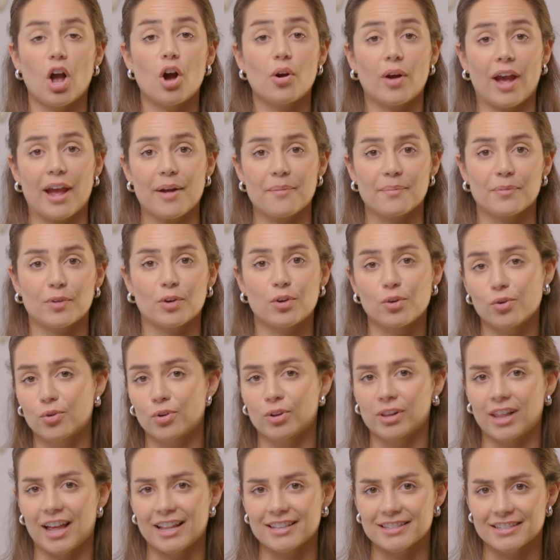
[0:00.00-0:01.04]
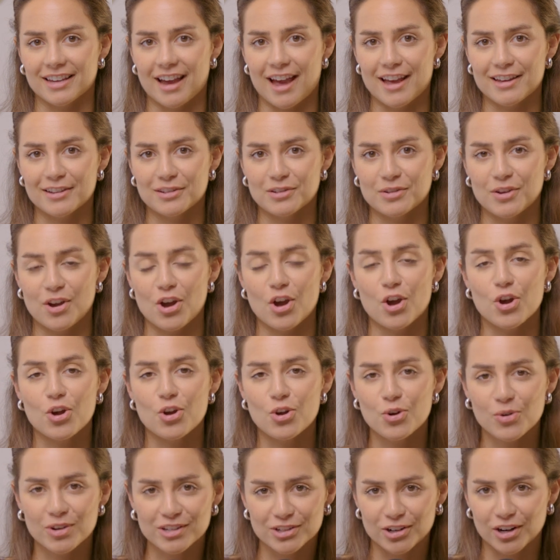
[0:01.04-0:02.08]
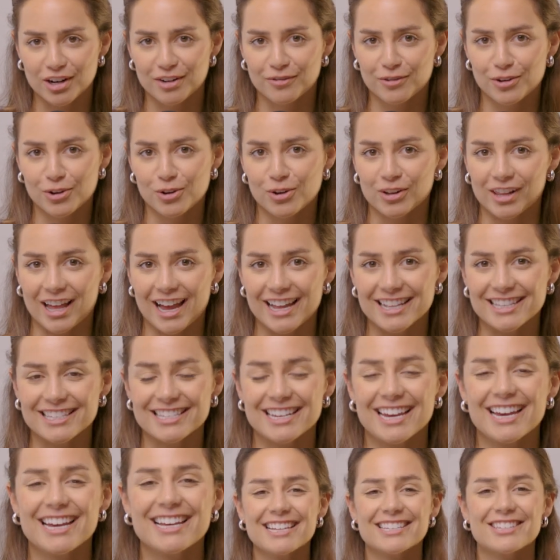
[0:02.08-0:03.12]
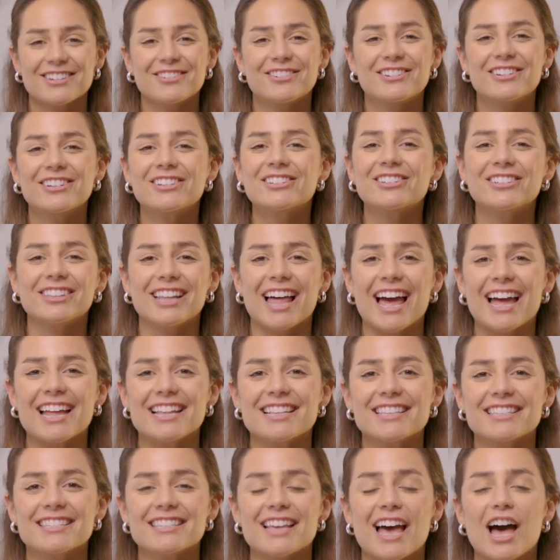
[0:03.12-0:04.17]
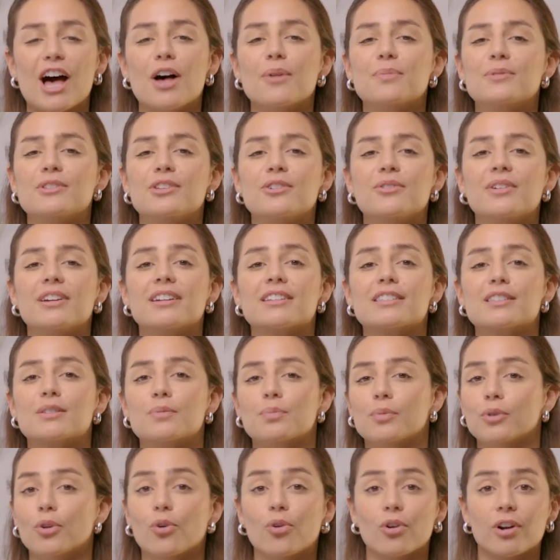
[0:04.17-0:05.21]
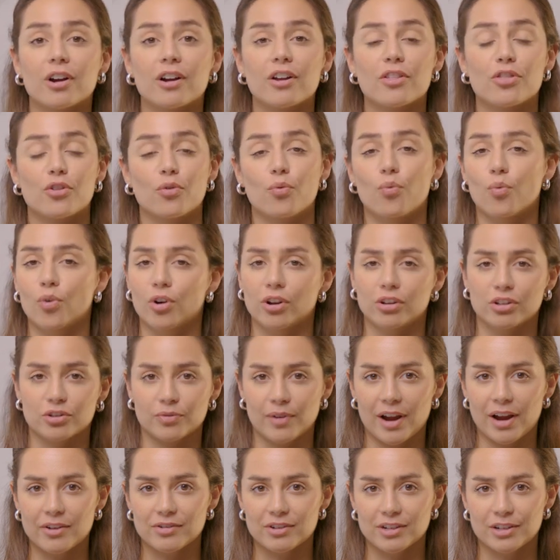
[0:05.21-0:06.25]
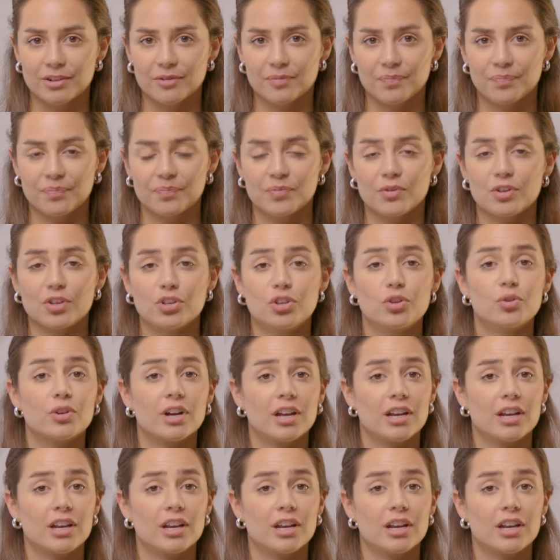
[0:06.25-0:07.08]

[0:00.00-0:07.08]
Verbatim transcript: Okay, Google Lens, guys. Who has heard of Google Lens? So Google Lens helps you explore the world around you. You